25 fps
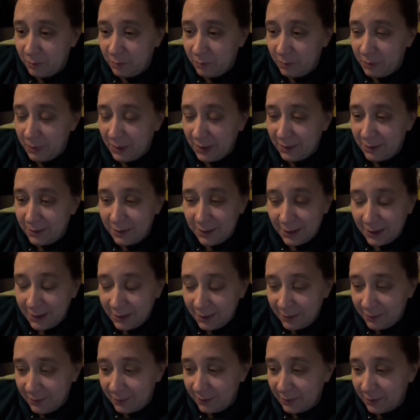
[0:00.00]
bad
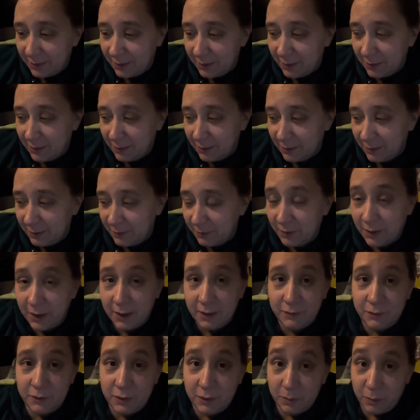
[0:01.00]
things, and if I
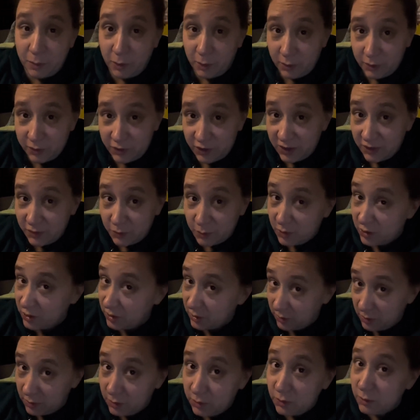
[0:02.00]
have to apologize, which I
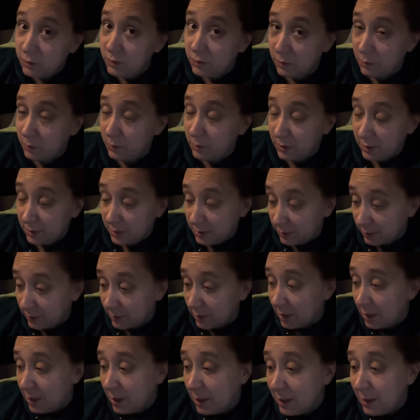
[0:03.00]
do not want to do,
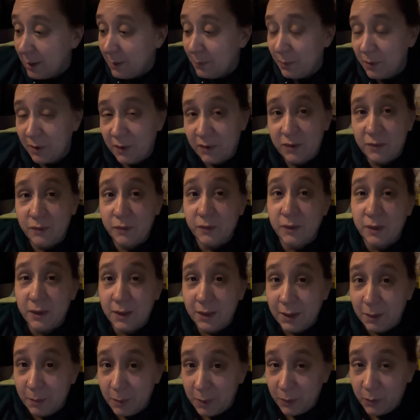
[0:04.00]
because if I
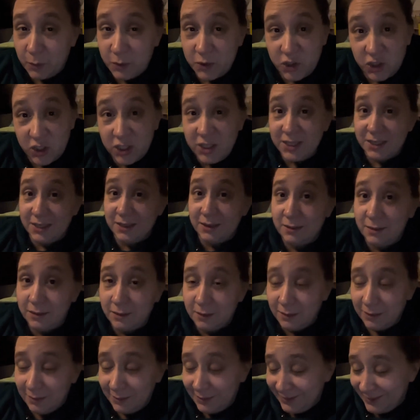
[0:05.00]
think about what she did,
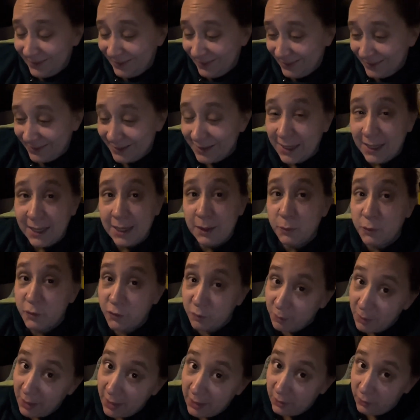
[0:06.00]
it was
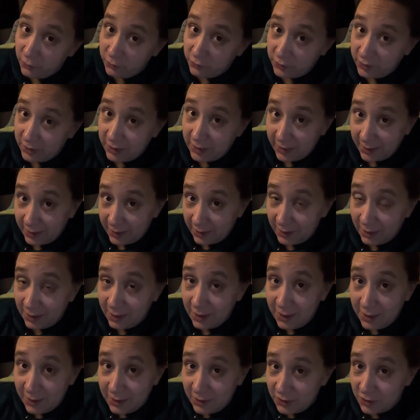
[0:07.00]
my laundry day,
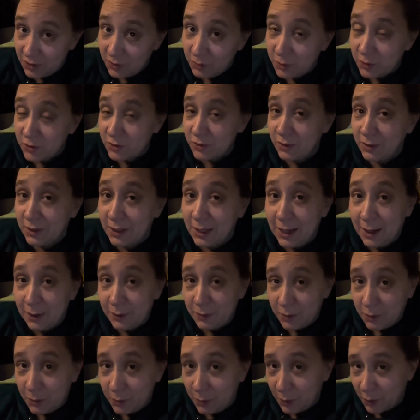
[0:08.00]
she was not
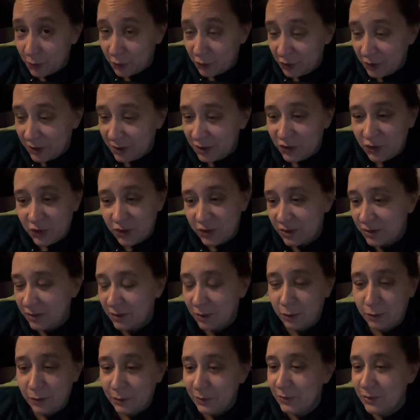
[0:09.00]
allowed to wash, and just
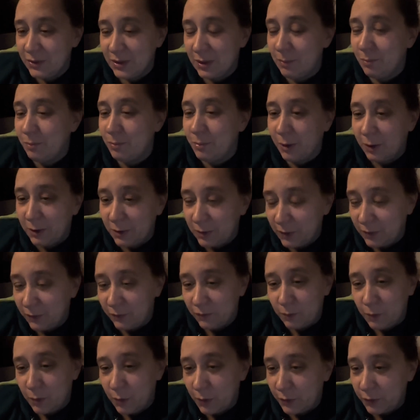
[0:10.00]
throws a bucket
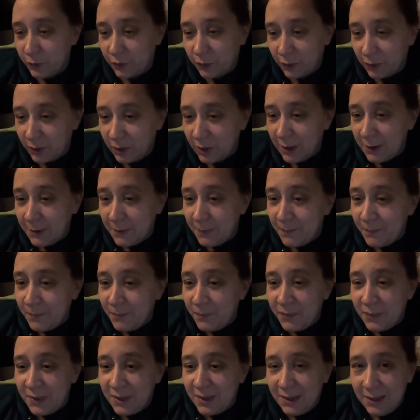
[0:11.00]
of water
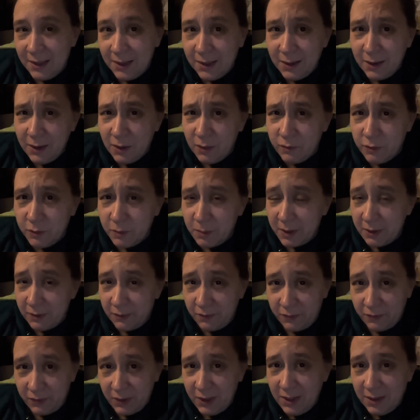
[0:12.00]
nearly over my
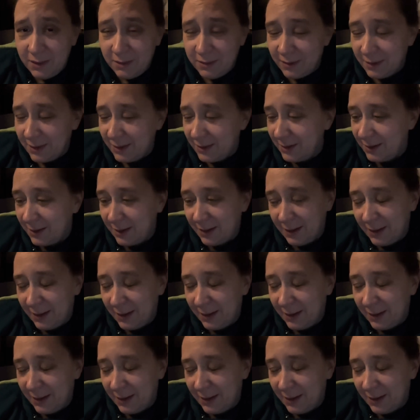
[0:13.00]
feet, and